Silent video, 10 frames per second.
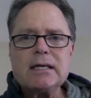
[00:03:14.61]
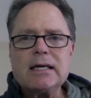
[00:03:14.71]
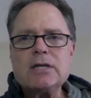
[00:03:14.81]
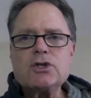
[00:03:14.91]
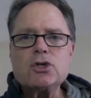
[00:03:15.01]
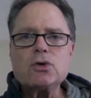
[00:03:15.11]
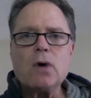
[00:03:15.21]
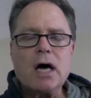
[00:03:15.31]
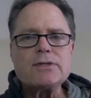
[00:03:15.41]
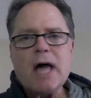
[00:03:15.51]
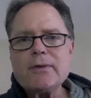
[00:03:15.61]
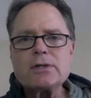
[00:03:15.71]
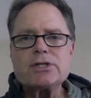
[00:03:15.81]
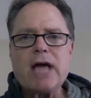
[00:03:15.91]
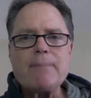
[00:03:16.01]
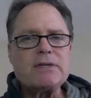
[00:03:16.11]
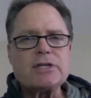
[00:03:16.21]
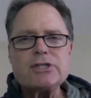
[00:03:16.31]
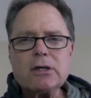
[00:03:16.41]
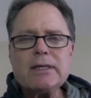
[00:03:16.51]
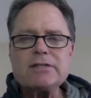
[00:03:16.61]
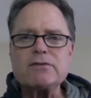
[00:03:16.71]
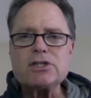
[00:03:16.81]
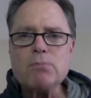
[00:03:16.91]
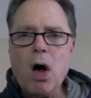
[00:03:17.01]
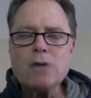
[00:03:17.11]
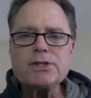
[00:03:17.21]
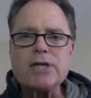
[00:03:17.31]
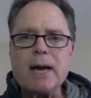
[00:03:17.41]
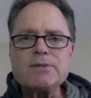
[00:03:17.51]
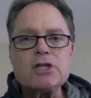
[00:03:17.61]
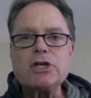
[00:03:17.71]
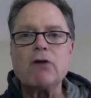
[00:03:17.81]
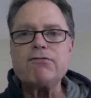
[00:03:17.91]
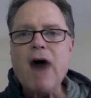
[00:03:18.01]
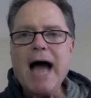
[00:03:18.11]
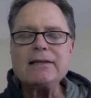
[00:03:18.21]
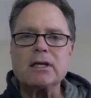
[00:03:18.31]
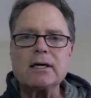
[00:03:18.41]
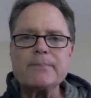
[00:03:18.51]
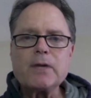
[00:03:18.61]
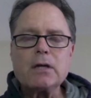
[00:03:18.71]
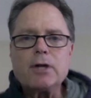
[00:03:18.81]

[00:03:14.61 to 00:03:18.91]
into another step and a series of small steps until finally